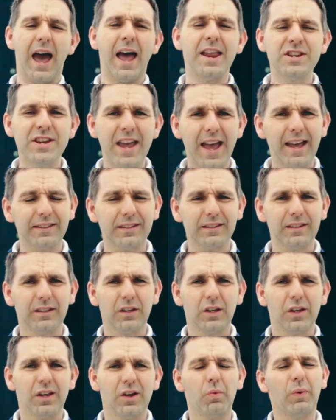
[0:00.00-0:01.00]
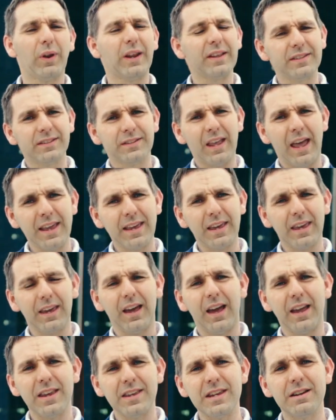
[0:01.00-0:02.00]
And yet, when it sank
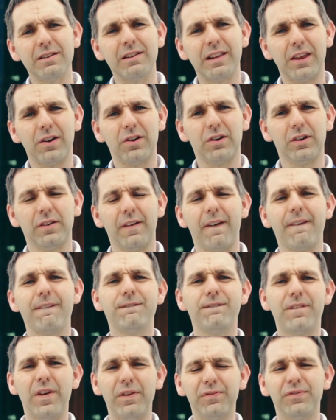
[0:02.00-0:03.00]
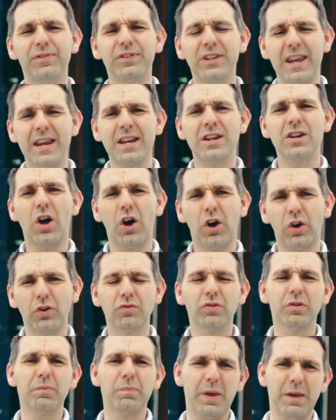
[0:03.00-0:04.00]
a year later,
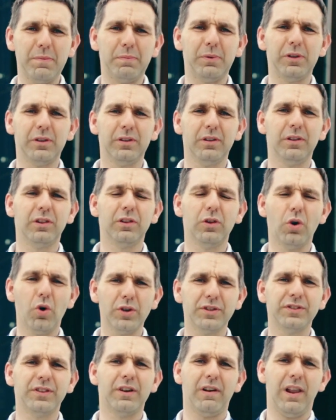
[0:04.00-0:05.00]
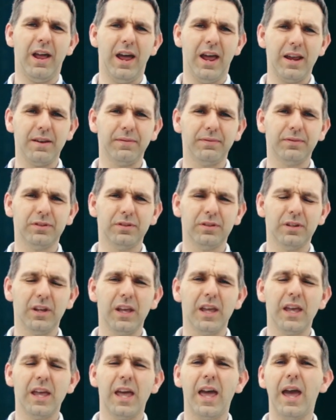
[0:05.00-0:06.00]
1,500 people lost their lives.
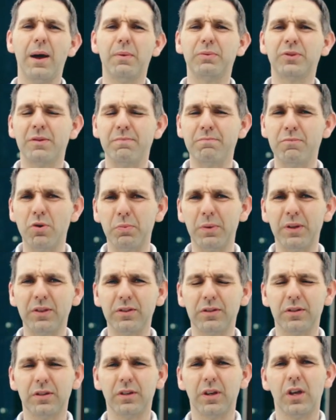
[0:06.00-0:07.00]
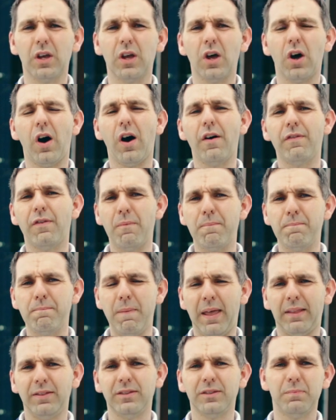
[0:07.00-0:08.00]
It was a moment of
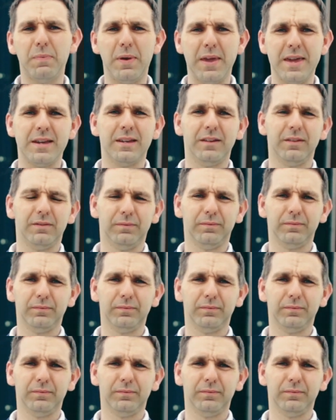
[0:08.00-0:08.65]
immense pain.